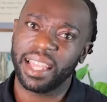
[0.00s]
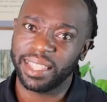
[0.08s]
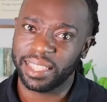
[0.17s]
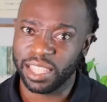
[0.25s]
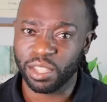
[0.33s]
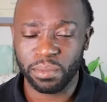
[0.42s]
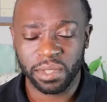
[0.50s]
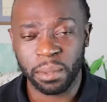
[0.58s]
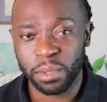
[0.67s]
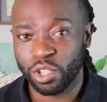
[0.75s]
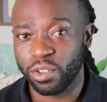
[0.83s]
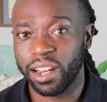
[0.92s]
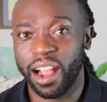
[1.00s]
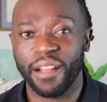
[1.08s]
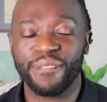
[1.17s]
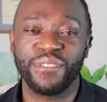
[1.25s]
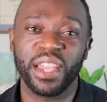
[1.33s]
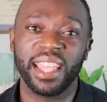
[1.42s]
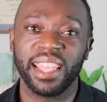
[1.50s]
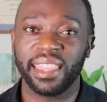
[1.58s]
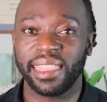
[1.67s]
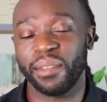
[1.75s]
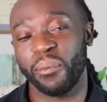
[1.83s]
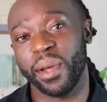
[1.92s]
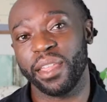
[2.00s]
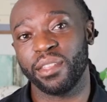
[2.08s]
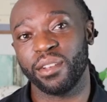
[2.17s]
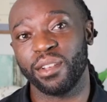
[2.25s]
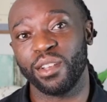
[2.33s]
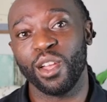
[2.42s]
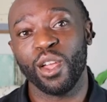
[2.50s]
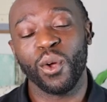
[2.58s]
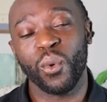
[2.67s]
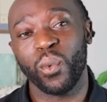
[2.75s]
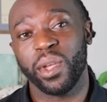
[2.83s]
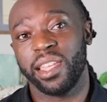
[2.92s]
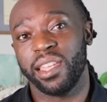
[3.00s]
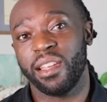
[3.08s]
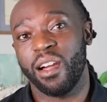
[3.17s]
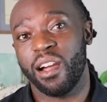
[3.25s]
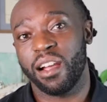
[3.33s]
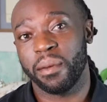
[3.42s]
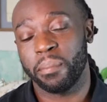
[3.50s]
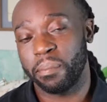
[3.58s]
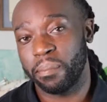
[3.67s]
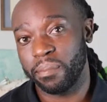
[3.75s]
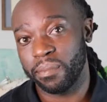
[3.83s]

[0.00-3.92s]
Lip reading: demonstrate our faith, whether we are